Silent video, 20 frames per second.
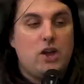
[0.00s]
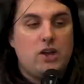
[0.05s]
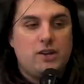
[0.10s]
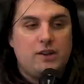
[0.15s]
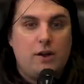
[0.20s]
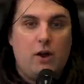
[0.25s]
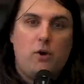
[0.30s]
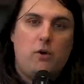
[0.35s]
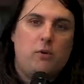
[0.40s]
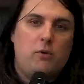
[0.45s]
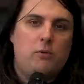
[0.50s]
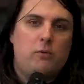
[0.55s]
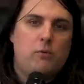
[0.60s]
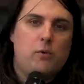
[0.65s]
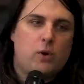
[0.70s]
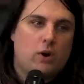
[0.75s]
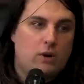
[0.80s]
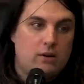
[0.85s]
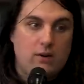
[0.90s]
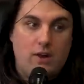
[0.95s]
you know
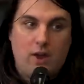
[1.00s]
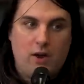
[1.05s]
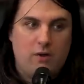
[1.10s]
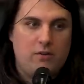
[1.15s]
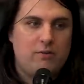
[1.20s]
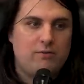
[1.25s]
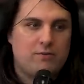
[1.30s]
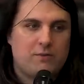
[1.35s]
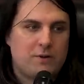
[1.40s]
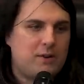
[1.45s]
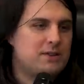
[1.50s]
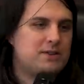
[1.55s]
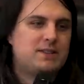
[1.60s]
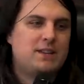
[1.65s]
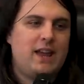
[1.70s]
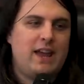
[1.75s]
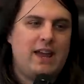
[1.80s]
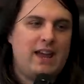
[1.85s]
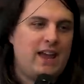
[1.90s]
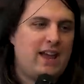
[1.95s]
we're known for
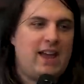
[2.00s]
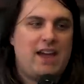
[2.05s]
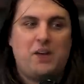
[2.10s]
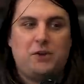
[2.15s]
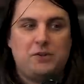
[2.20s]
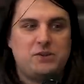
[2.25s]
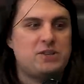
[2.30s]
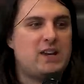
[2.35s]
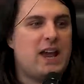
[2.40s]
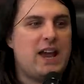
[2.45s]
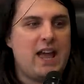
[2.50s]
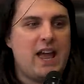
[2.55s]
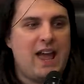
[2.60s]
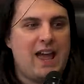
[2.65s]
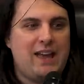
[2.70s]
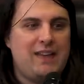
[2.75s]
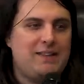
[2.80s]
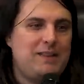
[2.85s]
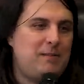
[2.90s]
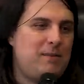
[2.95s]
saying
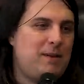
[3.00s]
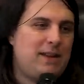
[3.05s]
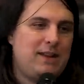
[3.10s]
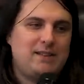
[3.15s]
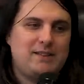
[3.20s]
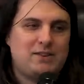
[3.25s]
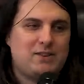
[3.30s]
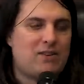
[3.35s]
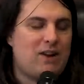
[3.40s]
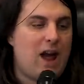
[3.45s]
LJN they yeah.